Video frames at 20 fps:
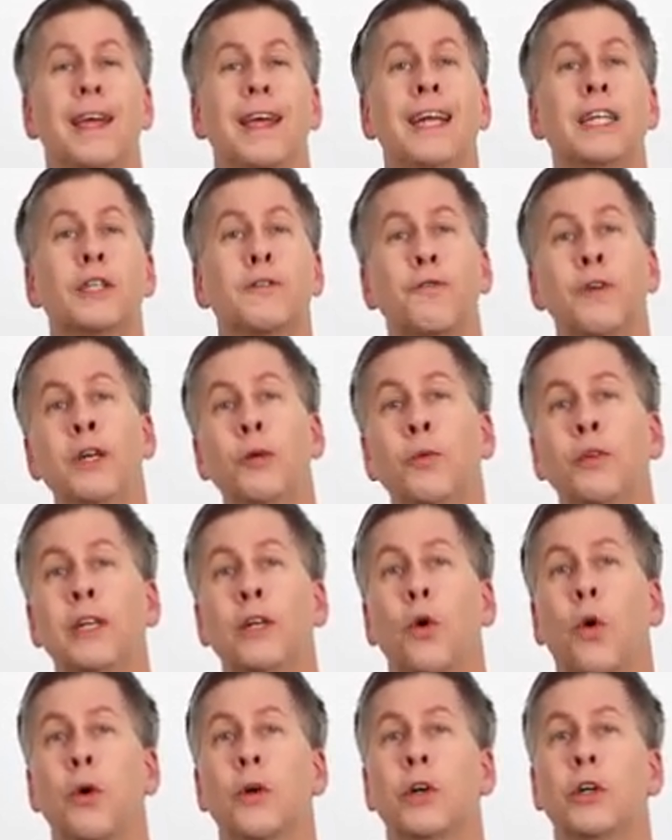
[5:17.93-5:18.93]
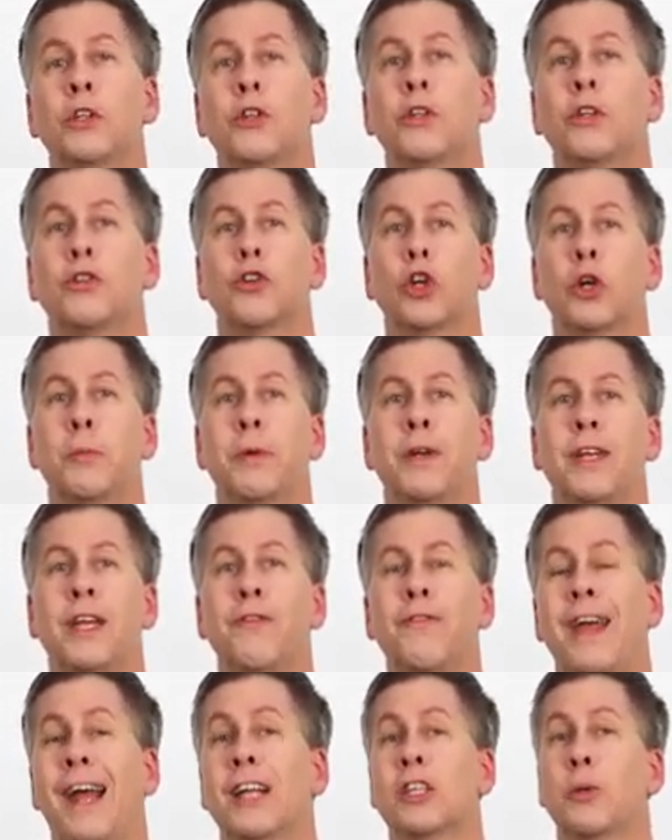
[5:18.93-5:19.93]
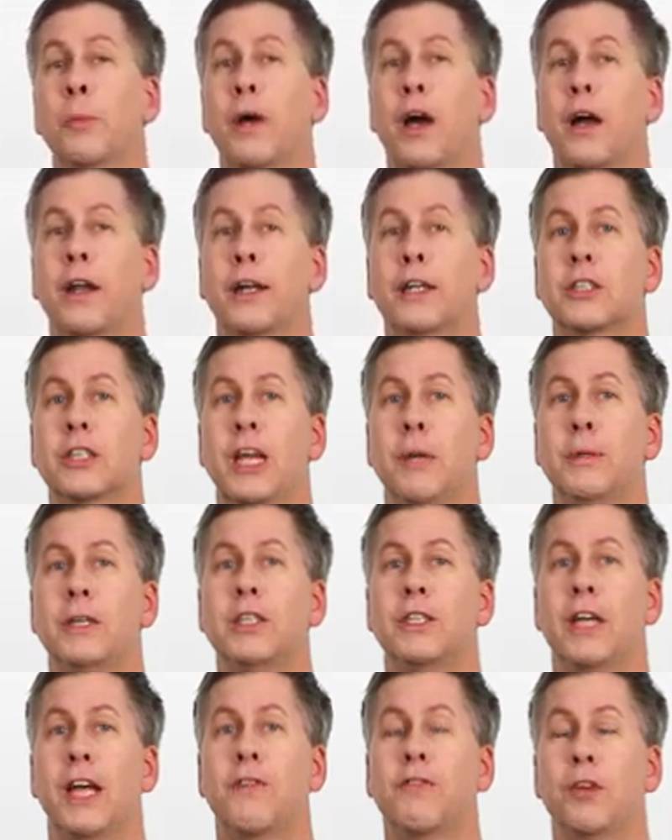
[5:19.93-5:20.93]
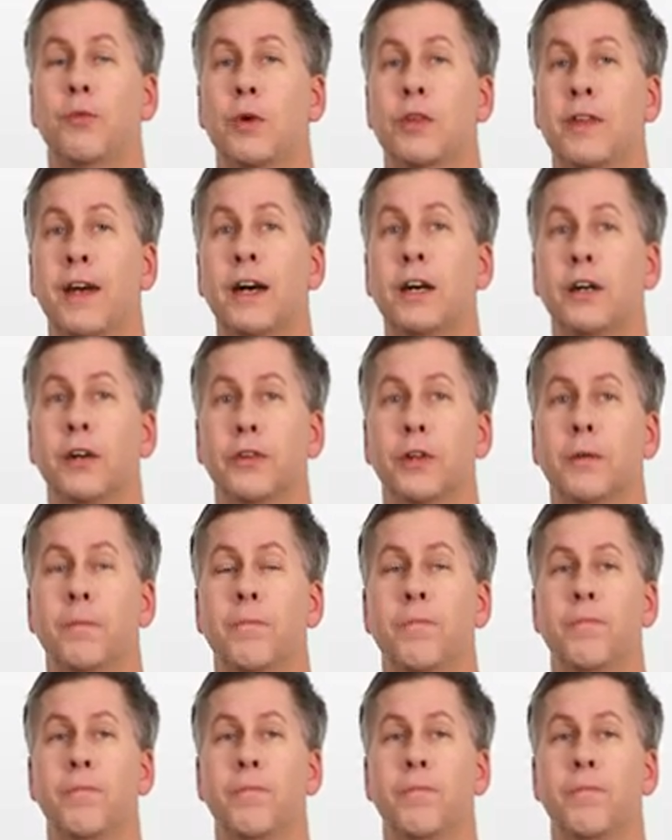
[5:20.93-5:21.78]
it's frequently ordered to determine if antibiotics can be safely withheld.